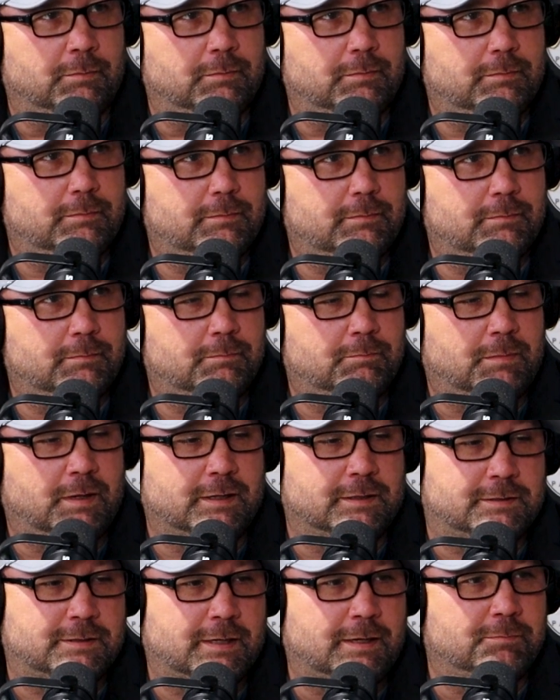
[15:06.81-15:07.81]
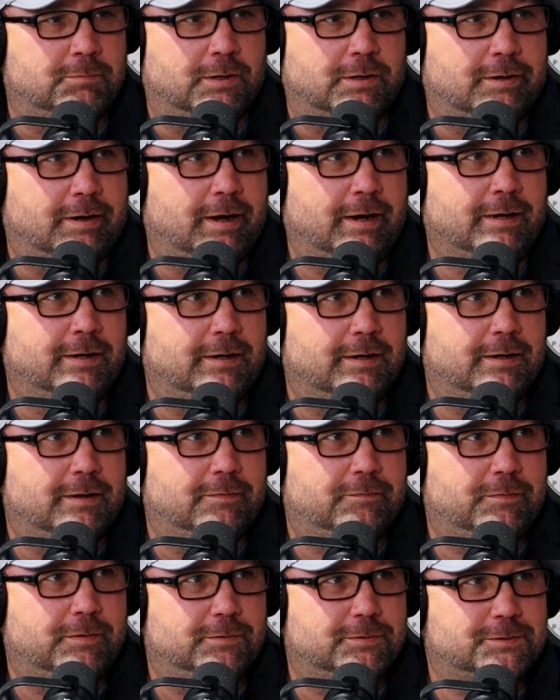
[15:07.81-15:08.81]
You by the time you're 90,
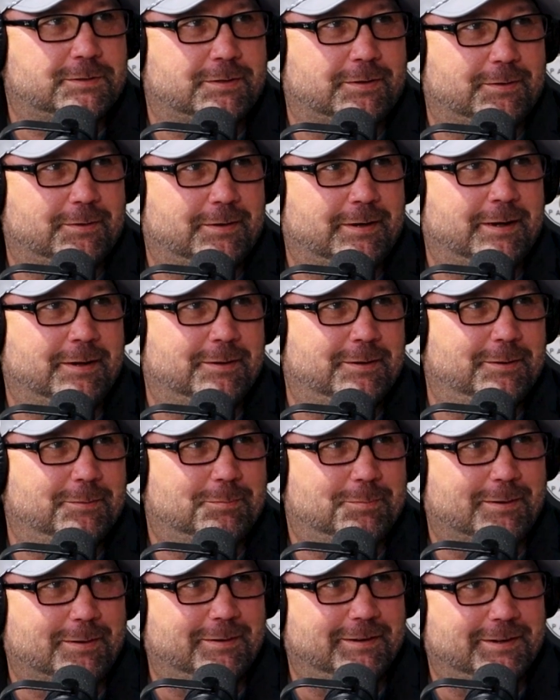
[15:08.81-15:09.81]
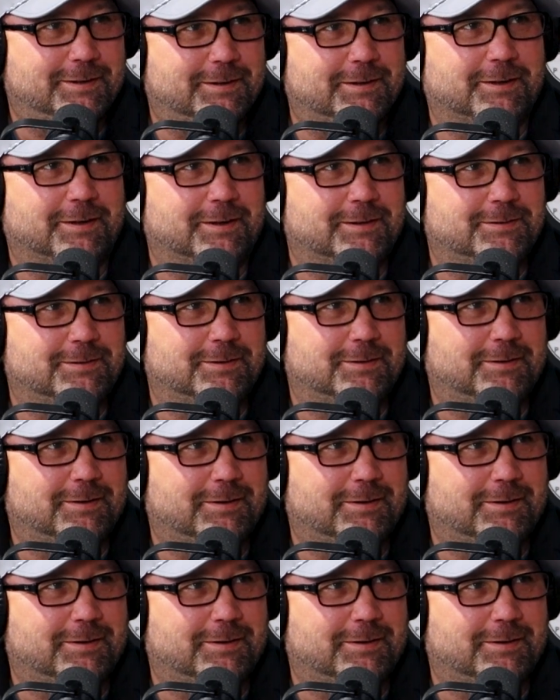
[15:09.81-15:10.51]
if you start now, you probably can get